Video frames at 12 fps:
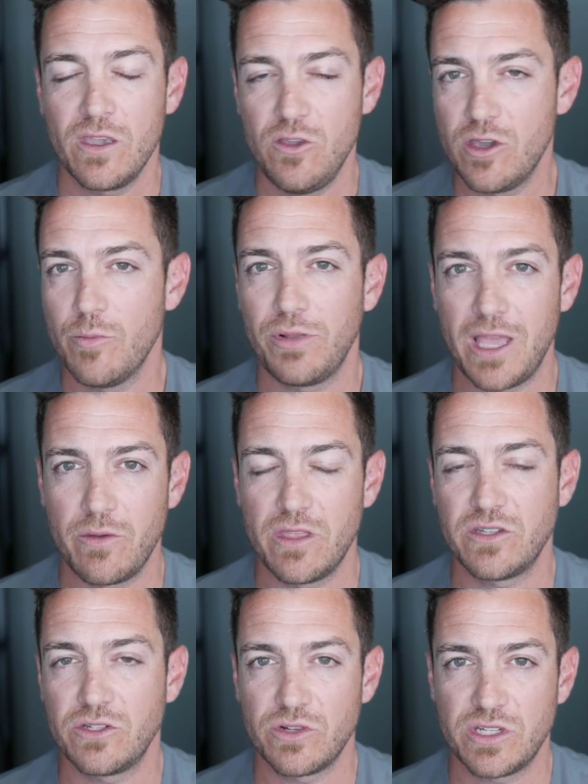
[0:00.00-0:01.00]
You can play with
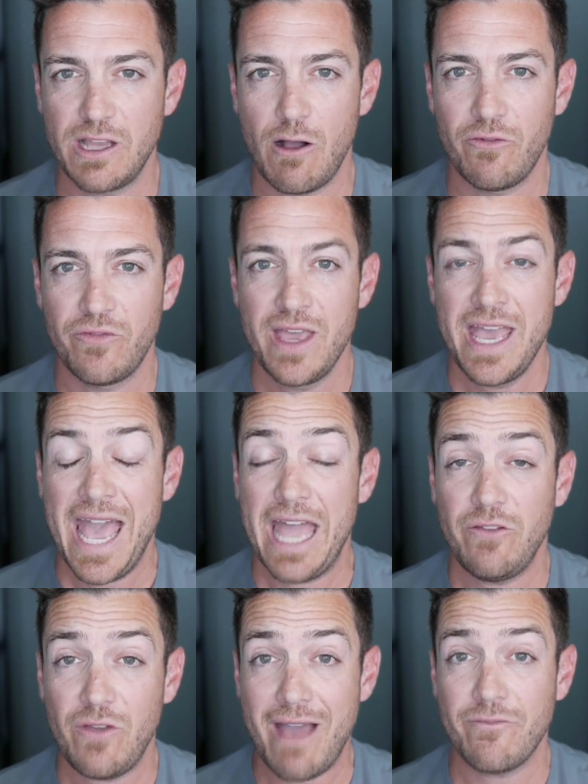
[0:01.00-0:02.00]
this yourself.
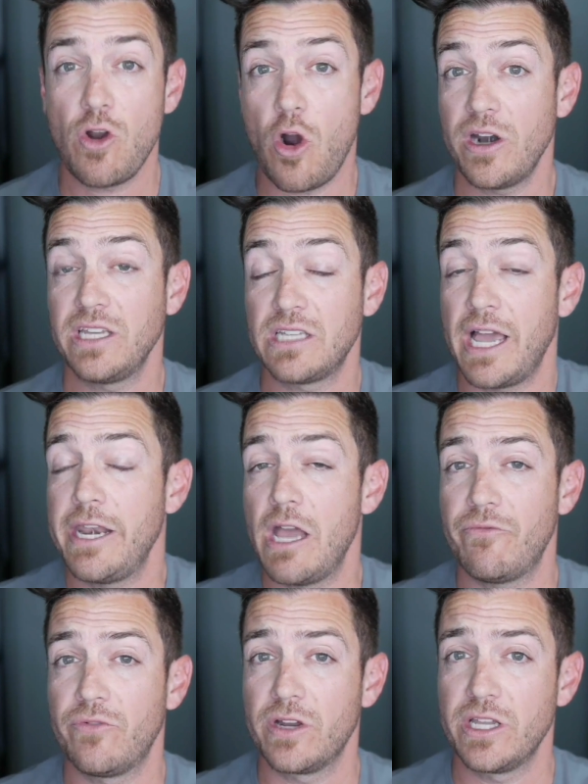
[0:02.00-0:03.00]
And if you haven't already signed
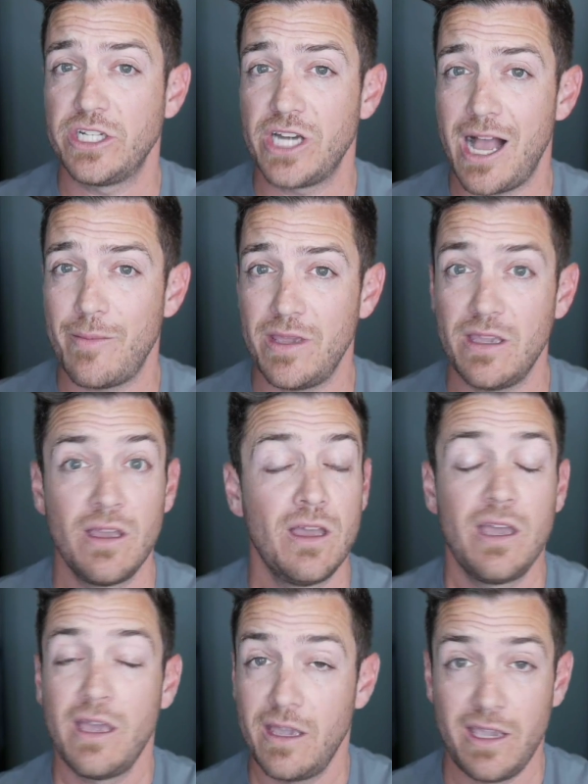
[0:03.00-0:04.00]
up for Kajabi,
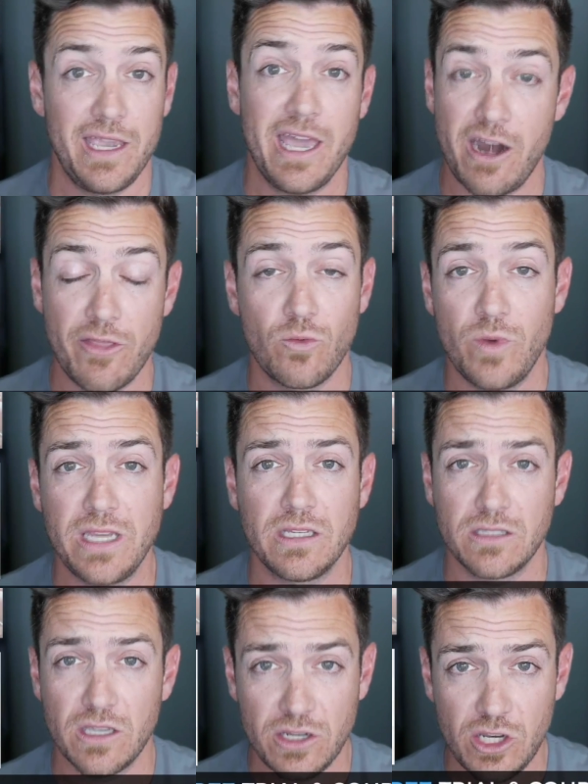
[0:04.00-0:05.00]
yet another
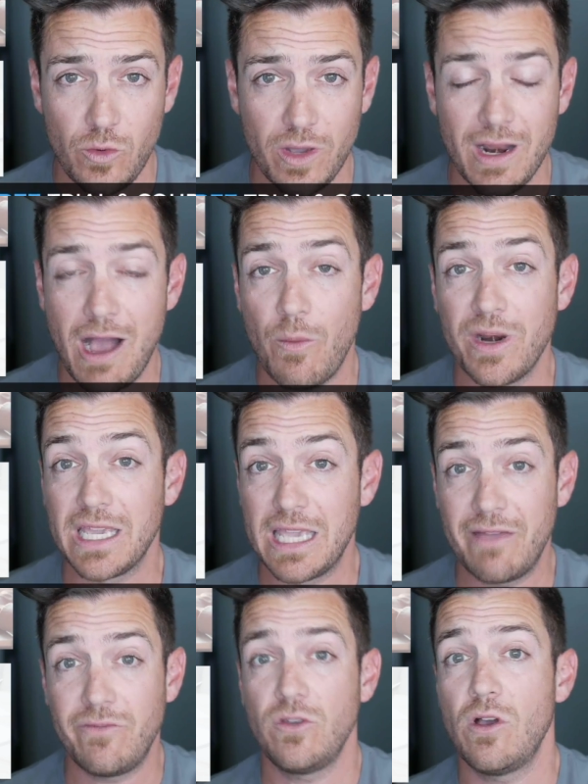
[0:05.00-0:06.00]
reason to do it, I want to
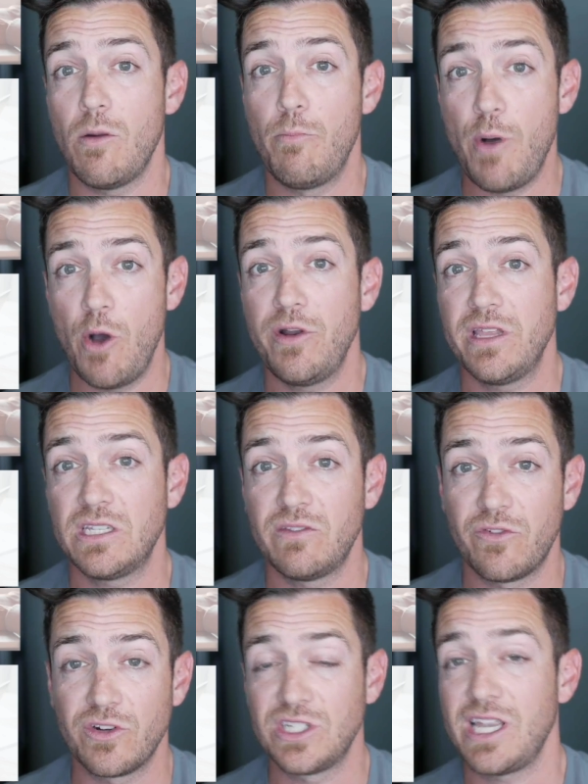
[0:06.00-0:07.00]
give you a bonus
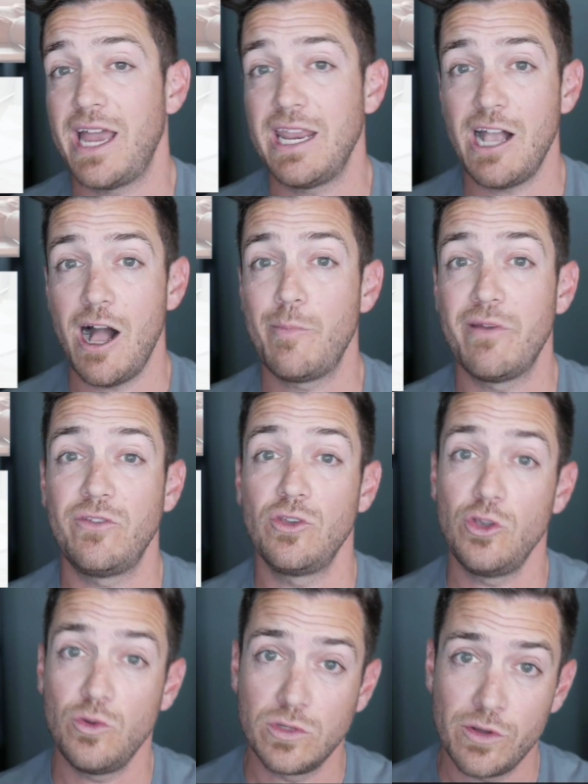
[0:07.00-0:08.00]
for signing up if
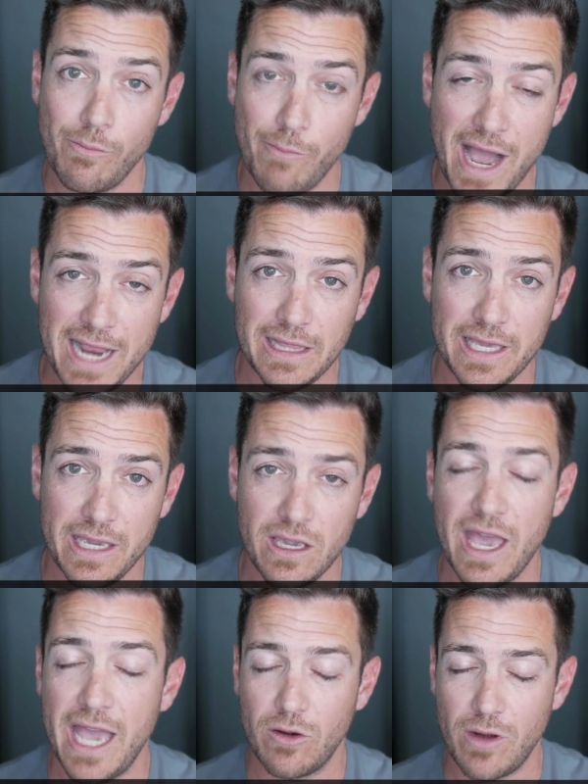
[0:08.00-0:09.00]
you use my
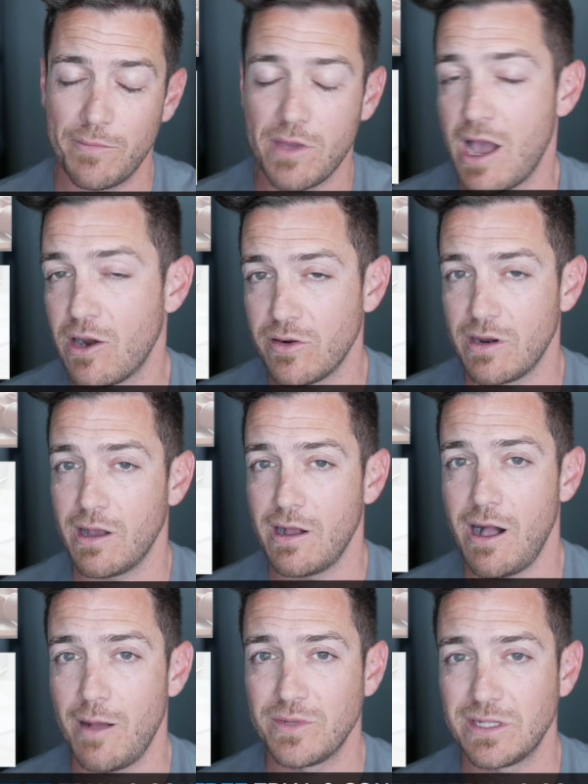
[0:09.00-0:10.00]
link at
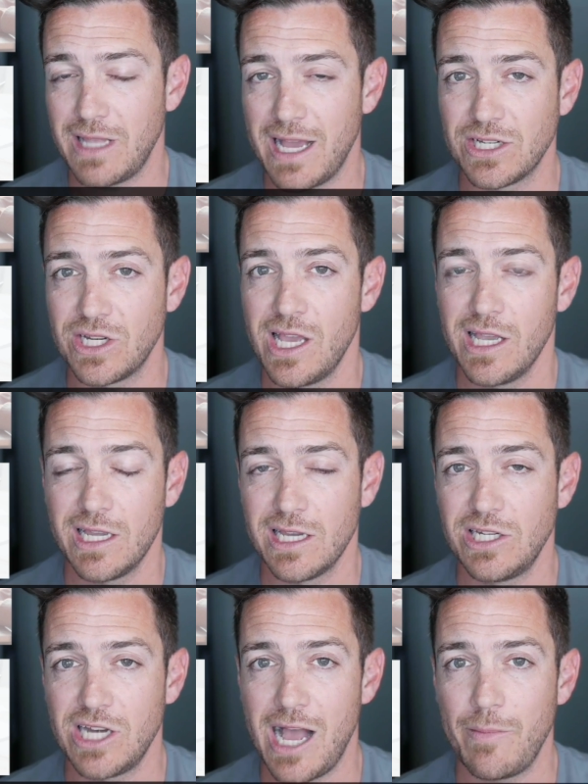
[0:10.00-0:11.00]

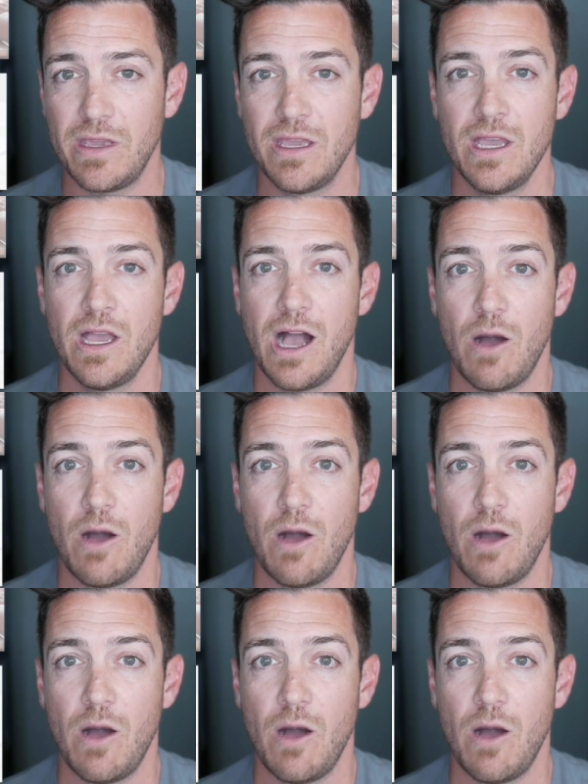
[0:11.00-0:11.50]
grahamcochran.com/Kajabi.